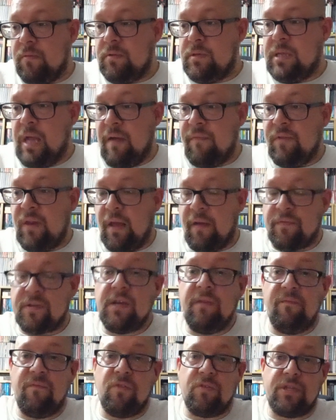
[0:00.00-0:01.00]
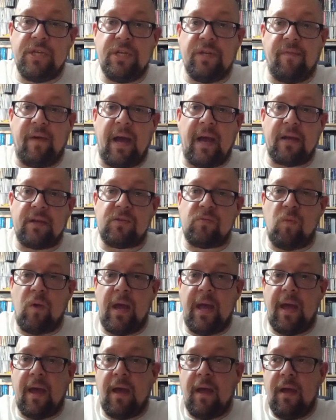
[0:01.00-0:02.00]
footage of acts
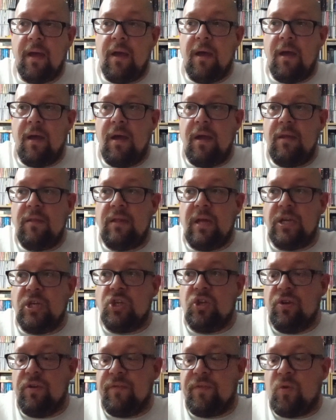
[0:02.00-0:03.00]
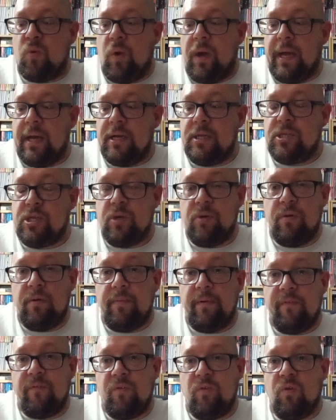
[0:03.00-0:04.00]
where they should have quit a tour
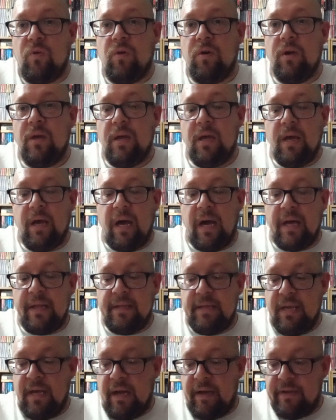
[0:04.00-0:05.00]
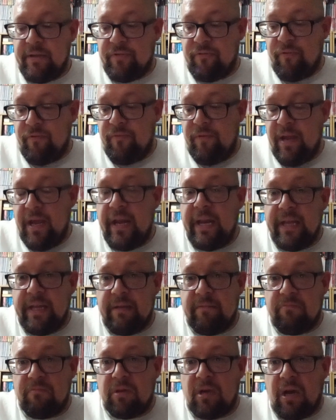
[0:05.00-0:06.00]
before. And yeah, it's a
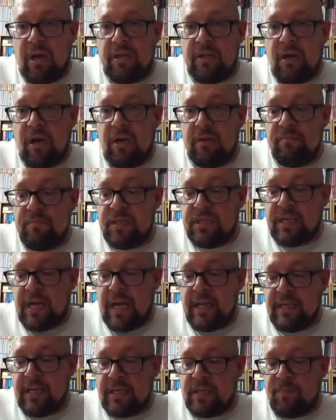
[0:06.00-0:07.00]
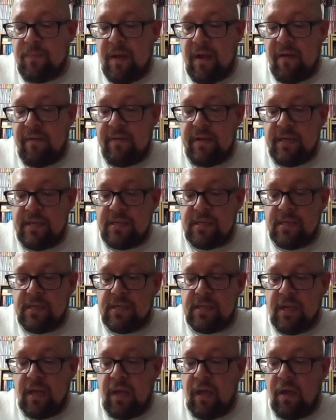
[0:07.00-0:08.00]
really kind of sad experience to
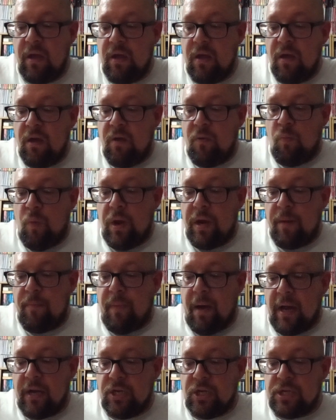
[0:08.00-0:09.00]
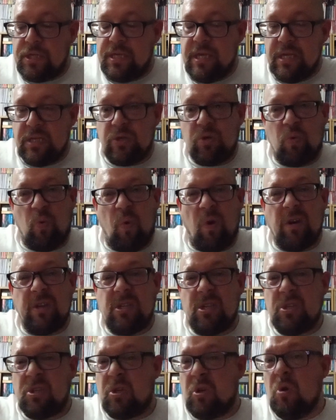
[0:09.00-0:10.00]
see when a band just isn't
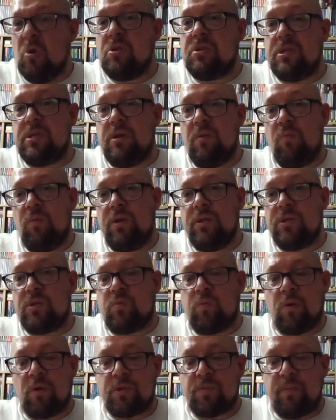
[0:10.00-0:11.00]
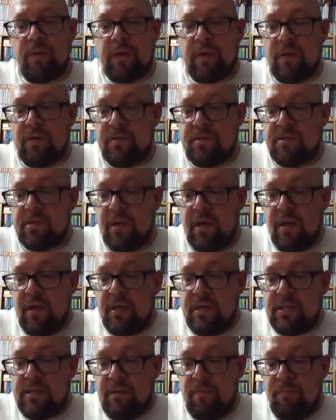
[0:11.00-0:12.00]
quite as good as it once was, because
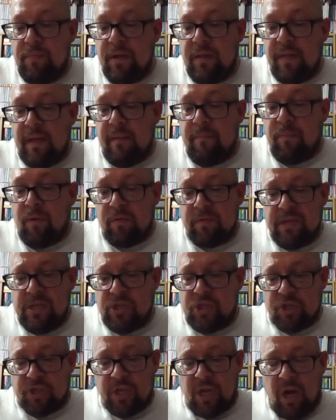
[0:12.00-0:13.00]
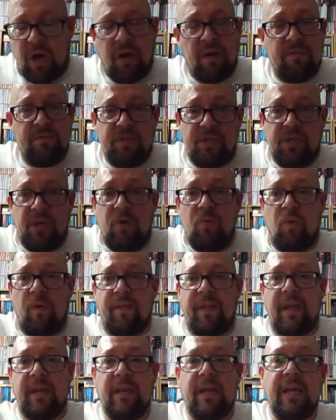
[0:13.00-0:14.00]
simply their bodies just can't do what
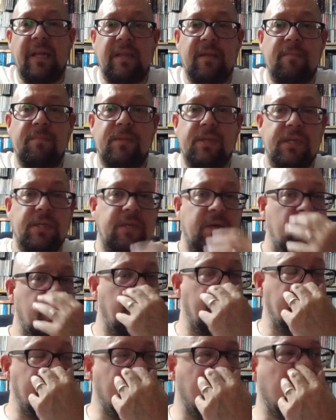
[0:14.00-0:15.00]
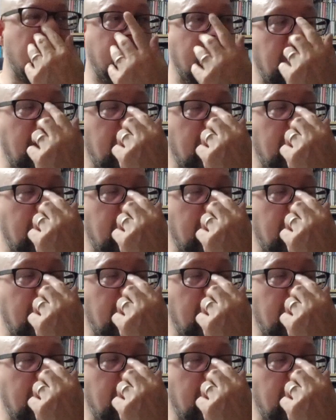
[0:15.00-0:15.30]
they need them to do anymore.